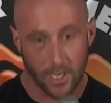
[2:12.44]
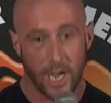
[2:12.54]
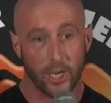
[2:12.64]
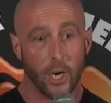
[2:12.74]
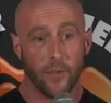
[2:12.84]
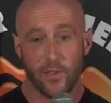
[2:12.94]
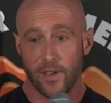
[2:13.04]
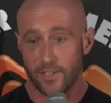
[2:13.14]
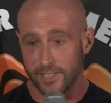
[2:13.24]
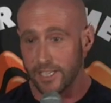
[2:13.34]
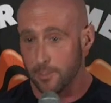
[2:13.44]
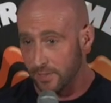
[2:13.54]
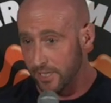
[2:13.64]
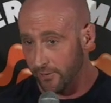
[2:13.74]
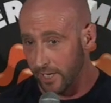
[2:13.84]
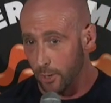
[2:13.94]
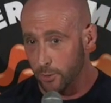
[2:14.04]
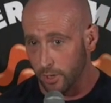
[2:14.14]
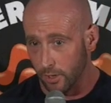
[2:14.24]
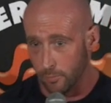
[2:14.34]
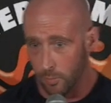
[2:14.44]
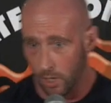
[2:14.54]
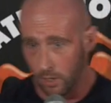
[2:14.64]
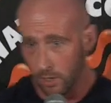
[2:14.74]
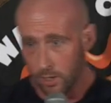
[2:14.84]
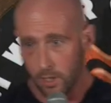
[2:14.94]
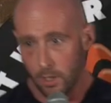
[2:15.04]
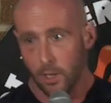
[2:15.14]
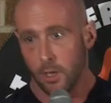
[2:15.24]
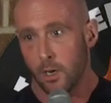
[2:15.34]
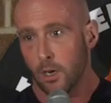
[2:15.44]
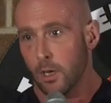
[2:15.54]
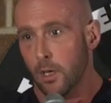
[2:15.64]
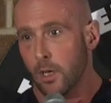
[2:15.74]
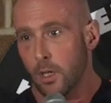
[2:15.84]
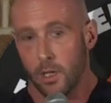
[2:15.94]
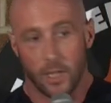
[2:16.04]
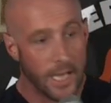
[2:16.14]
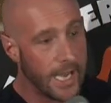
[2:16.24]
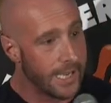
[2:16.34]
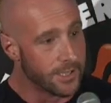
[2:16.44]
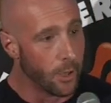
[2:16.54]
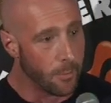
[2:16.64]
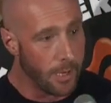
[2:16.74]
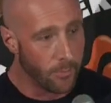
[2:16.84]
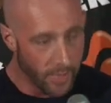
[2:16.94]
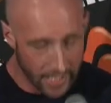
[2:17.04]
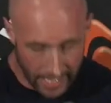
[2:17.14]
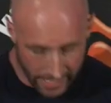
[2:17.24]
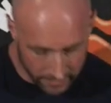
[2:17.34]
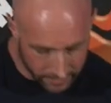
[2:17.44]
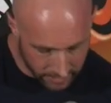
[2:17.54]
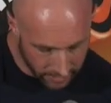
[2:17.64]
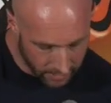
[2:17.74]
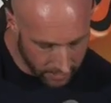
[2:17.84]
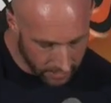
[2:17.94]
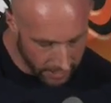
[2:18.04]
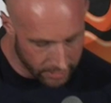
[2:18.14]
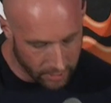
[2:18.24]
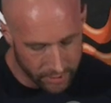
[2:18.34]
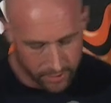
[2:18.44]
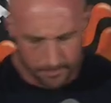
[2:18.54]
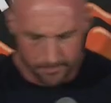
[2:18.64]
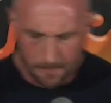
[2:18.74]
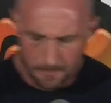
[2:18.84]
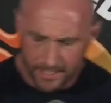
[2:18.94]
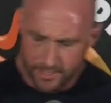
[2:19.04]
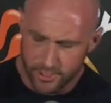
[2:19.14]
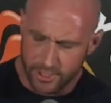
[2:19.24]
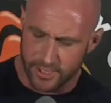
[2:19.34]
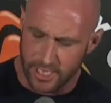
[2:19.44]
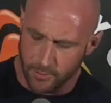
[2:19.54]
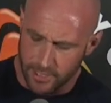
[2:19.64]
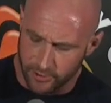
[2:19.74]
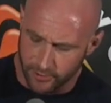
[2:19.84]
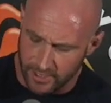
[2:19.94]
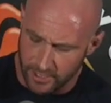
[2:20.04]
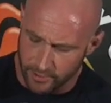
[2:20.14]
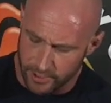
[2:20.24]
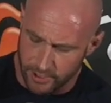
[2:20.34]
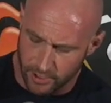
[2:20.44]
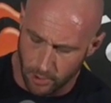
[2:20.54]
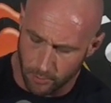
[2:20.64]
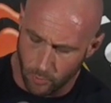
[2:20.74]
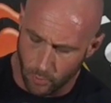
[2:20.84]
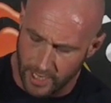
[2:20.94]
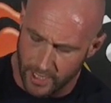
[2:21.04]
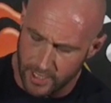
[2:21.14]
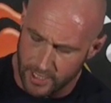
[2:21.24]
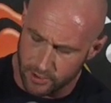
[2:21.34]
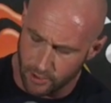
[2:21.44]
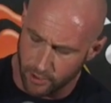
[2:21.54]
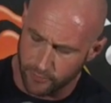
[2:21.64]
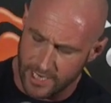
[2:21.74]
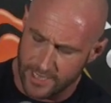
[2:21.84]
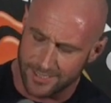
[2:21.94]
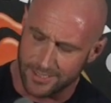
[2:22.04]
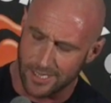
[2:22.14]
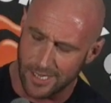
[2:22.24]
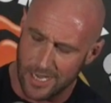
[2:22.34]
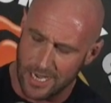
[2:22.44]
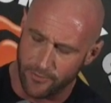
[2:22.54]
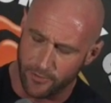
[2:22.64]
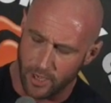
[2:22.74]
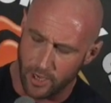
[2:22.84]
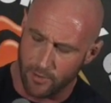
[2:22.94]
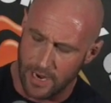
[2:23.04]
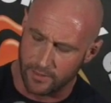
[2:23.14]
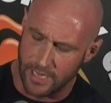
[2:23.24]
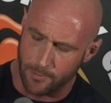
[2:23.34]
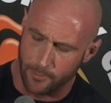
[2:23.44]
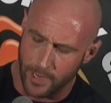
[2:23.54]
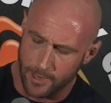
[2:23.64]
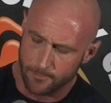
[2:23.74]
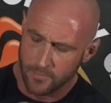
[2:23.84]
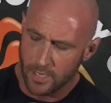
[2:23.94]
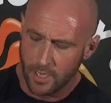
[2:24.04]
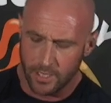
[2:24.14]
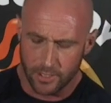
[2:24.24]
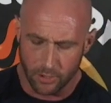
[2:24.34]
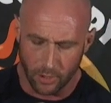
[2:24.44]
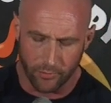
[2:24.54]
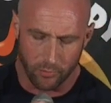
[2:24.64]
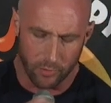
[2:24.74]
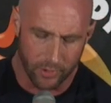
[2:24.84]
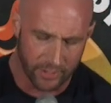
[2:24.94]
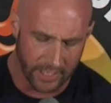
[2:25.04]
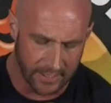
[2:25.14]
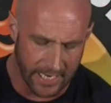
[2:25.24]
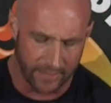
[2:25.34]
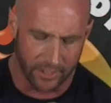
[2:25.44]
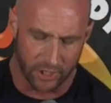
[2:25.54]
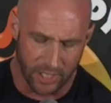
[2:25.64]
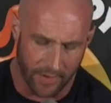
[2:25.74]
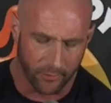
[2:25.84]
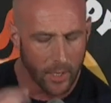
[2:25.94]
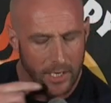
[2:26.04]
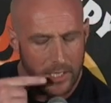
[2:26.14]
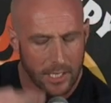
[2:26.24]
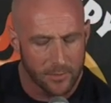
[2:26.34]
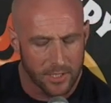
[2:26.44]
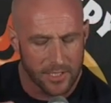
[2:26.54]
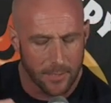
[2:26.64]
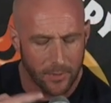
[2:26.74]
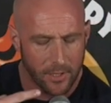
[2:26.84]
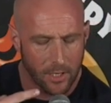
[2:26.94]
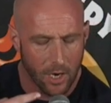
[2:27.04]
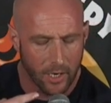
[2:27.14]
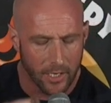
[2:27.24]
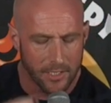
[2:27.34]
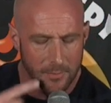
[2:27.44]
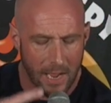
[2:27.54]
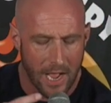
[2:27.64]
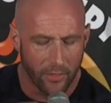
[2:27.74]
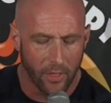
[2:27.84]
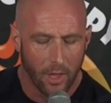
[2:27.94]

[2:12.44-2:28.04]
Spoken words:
I don't know if you've ever seen the Pacific Ocean, but it has no memory. And he does this thing with his finger and his thumb where he sort of gets saliva around that bit and he sort of runs it down the shaft while he keeps the tip of the cock in his mouth